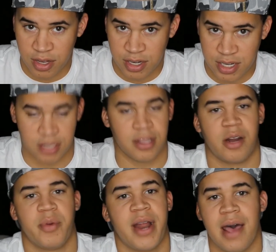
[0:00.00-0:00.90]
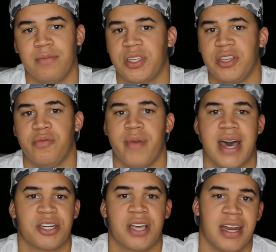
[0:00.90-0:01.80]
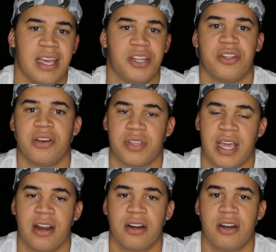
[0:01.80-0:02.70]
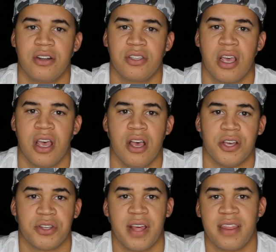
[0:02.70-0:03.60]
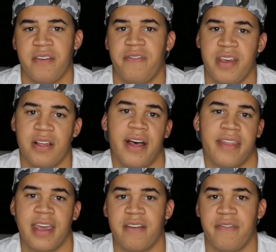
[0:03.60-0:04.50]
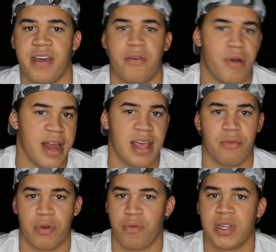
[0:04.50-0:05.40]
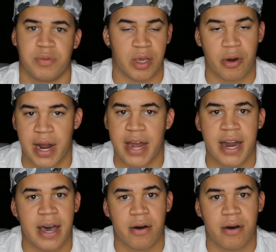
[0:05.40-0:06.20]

just a little bit of MCU magic on each of those characters so that they feel like they can fit right in with what's been going on now.